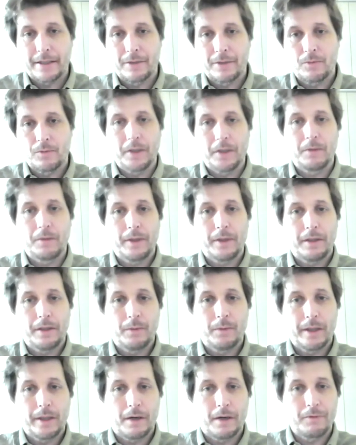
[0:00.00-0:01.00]
and
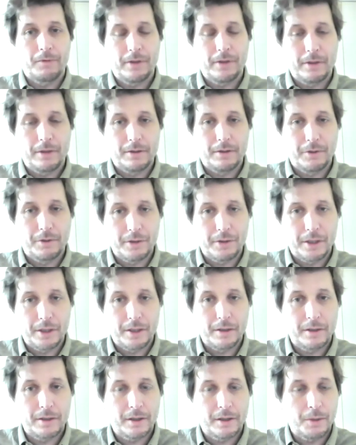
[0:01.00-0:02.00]
we're kind of little
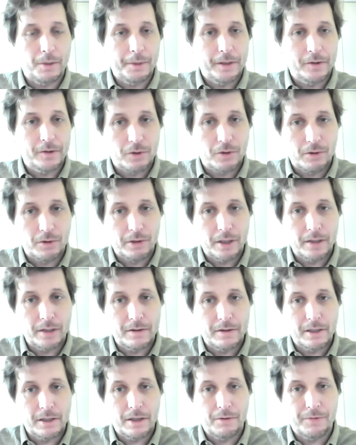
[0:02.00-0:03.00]
nerdy economic
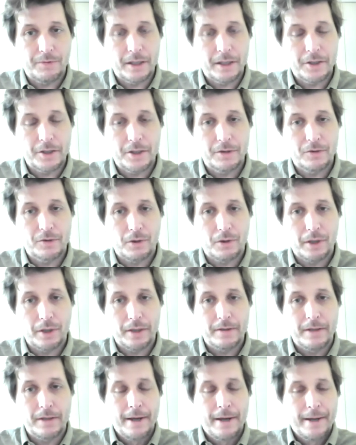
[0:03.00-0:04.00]
historians here, financial
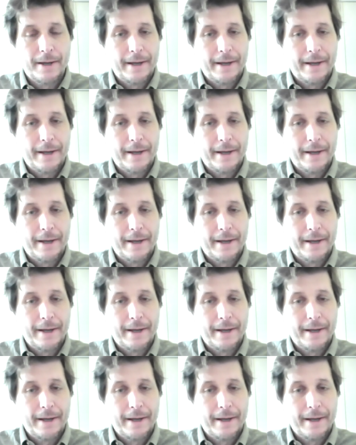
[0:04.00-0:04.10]
historians.